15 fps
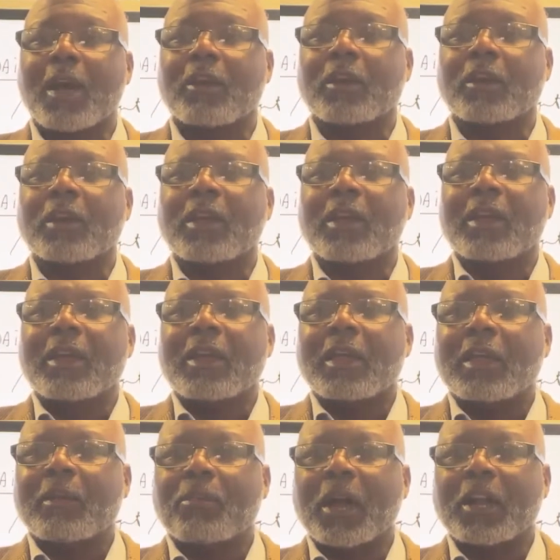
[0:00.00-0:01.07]
it,
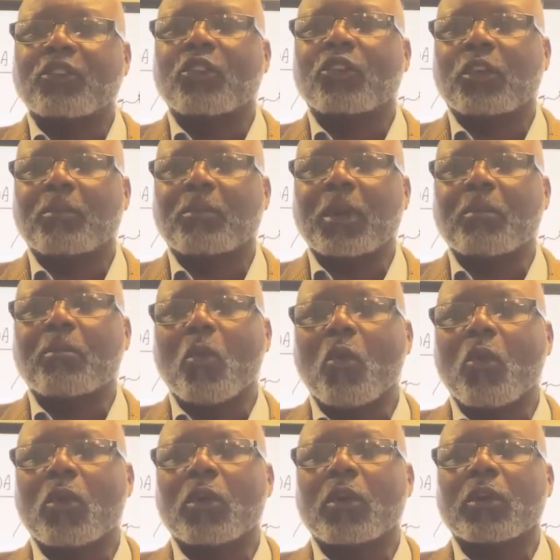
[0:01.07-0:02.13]
but you should be
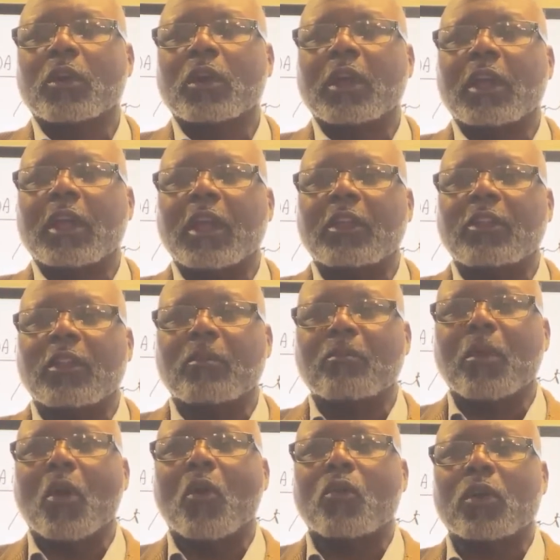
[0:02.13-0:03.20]
more in the
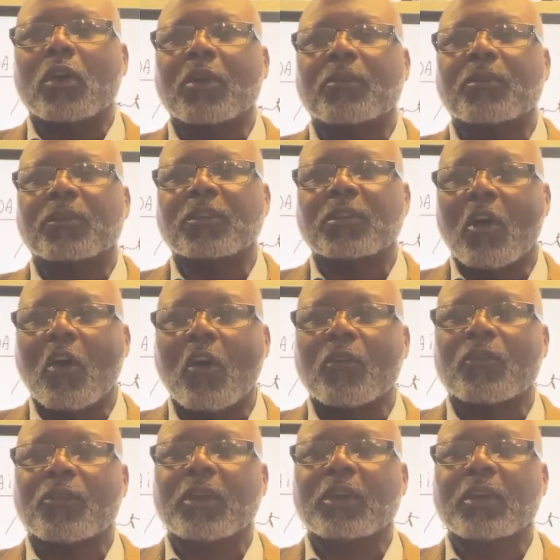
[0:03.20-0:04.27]
mode of
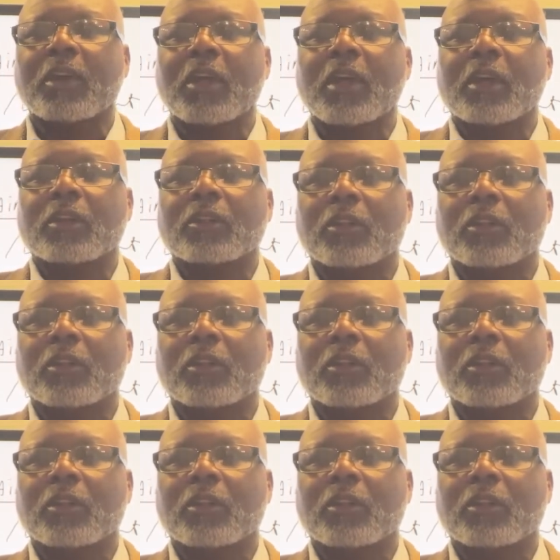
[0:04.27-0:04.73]
solving the